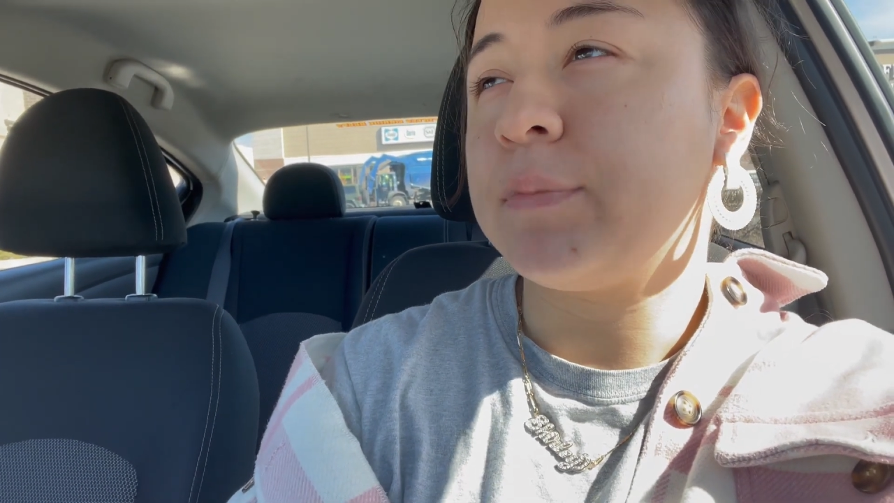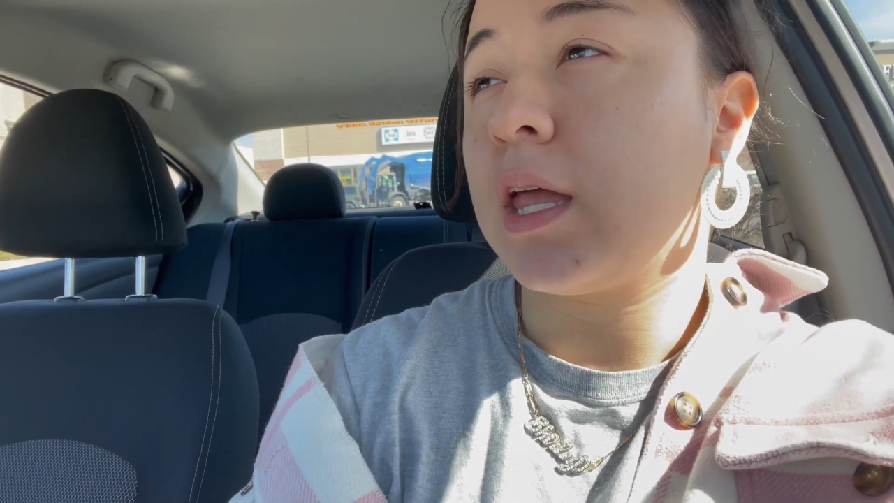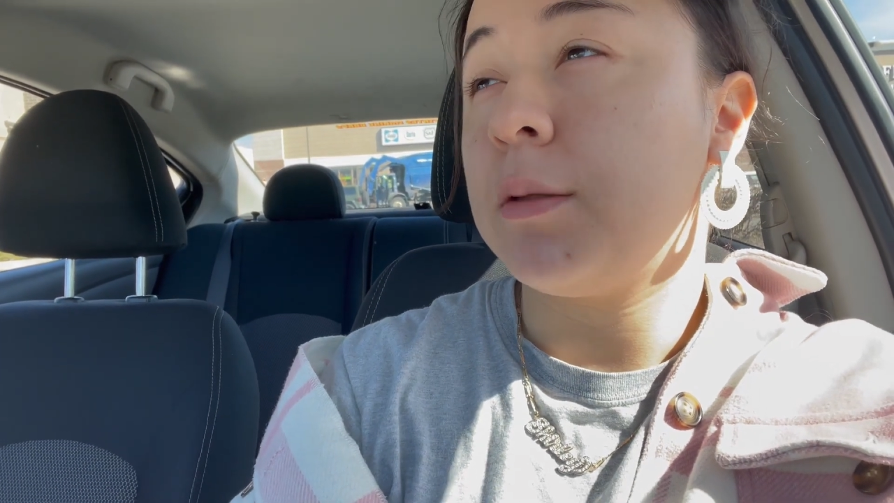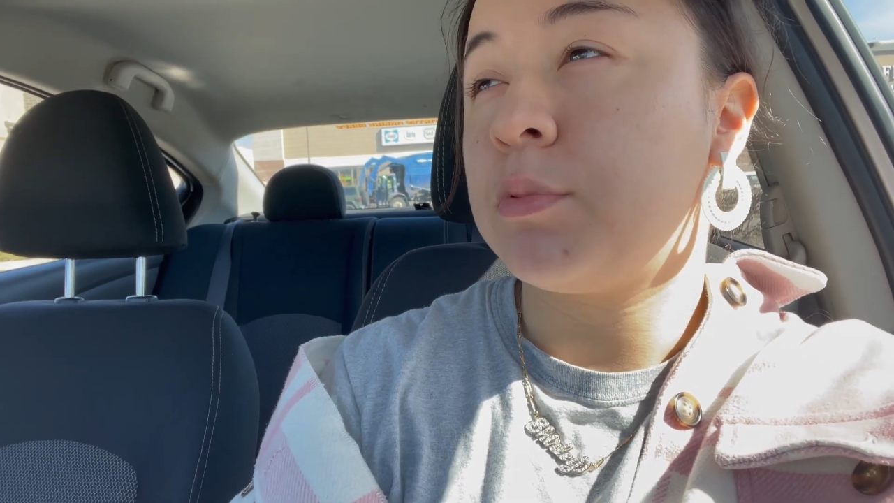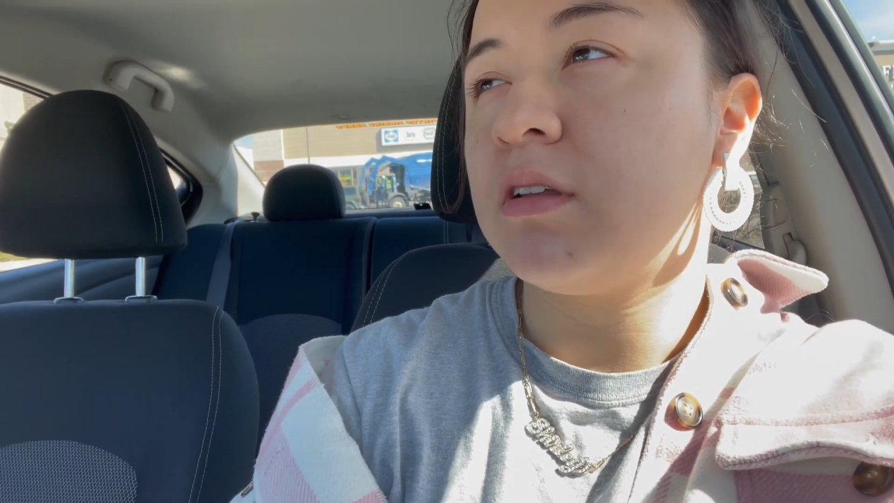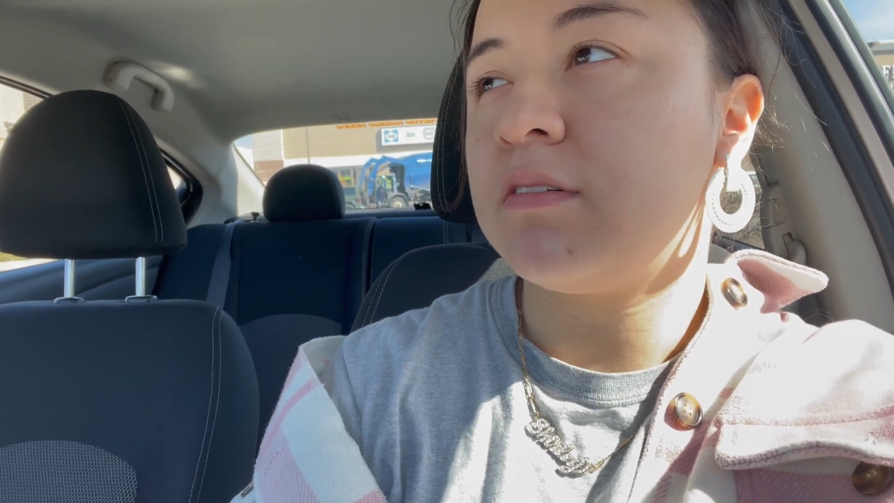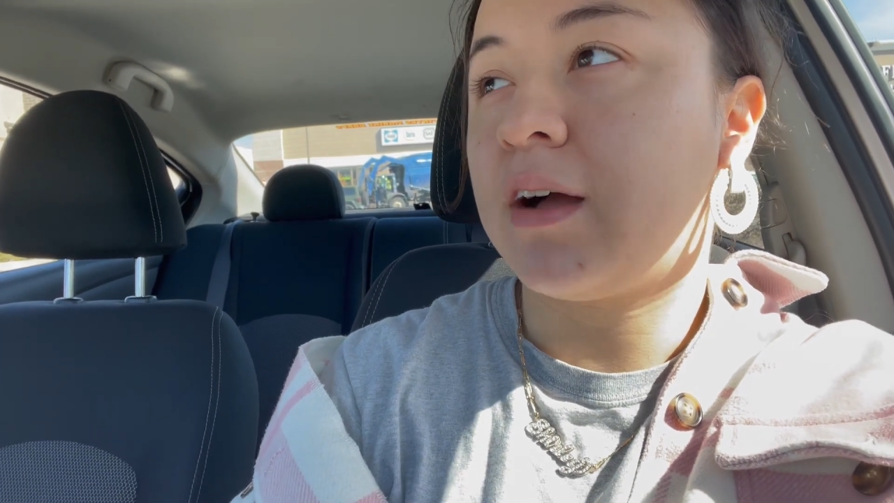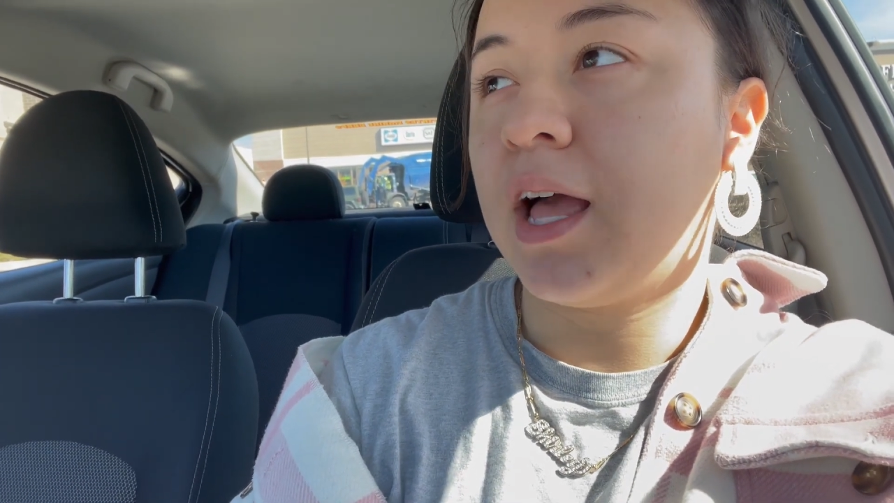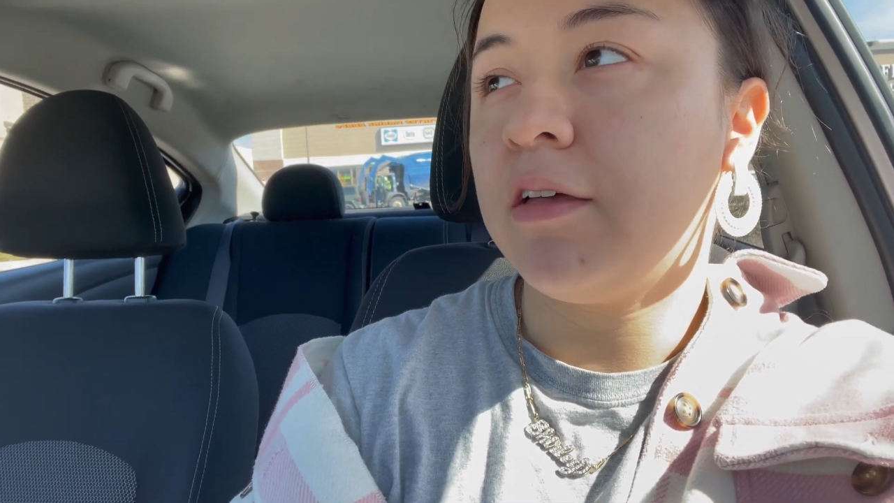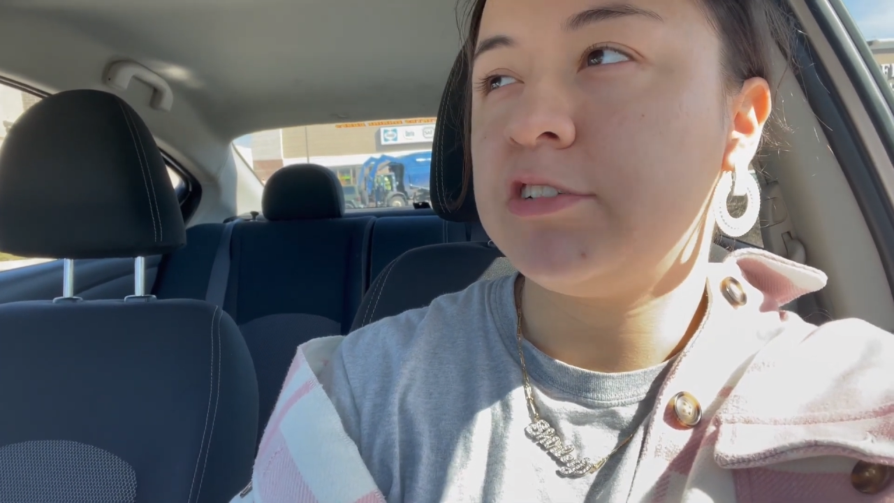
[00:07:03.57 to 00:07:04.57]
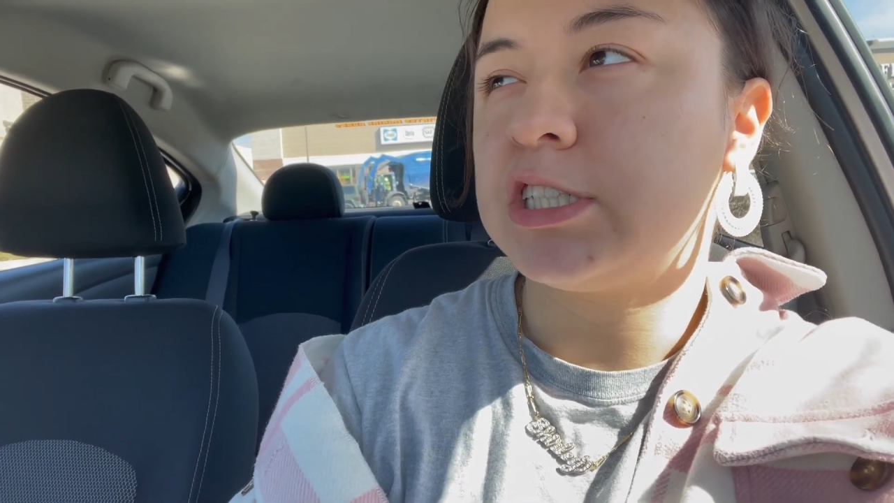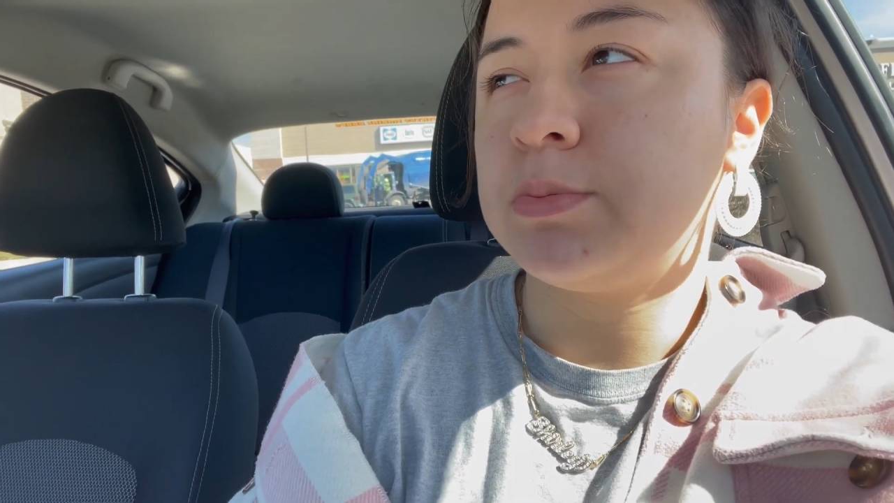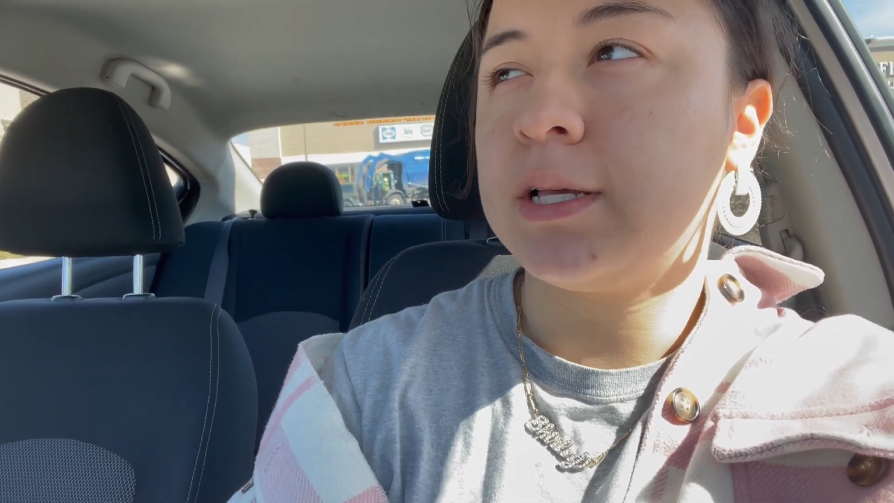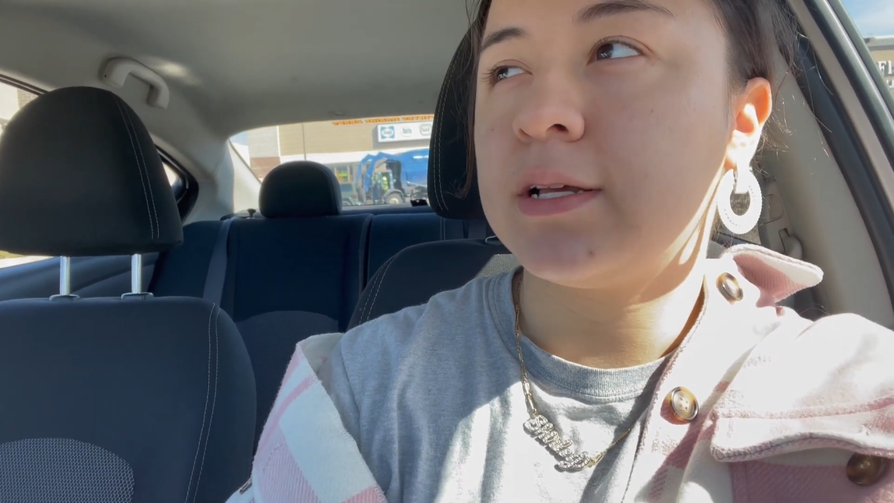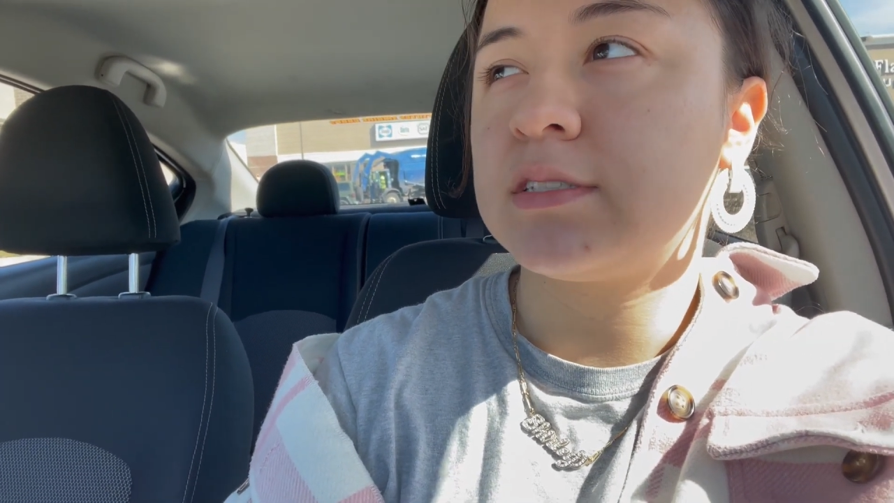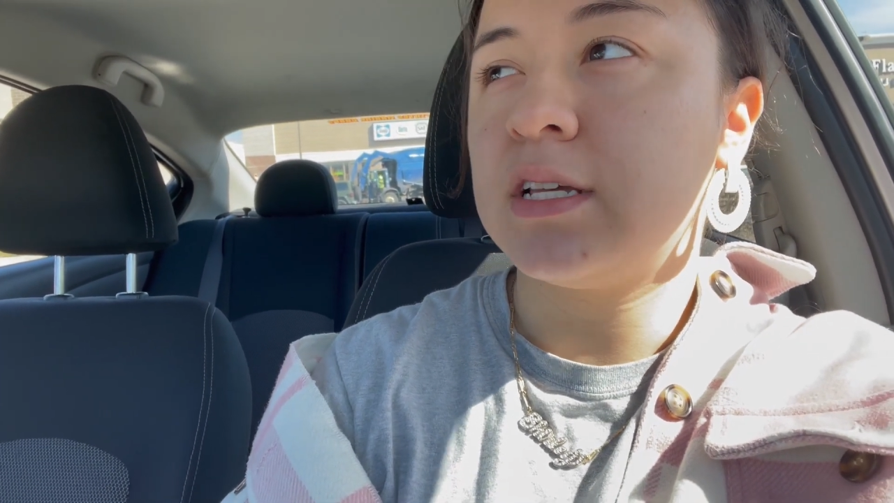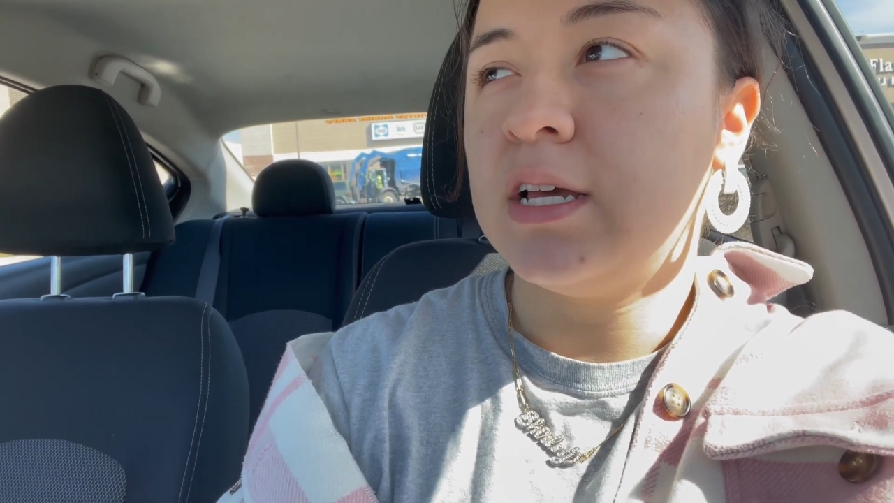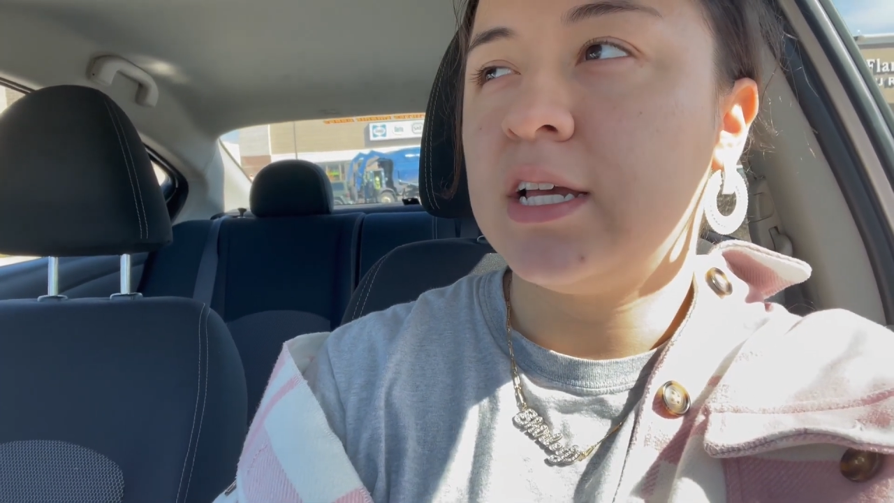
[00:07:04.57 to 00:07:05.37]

eight point five just because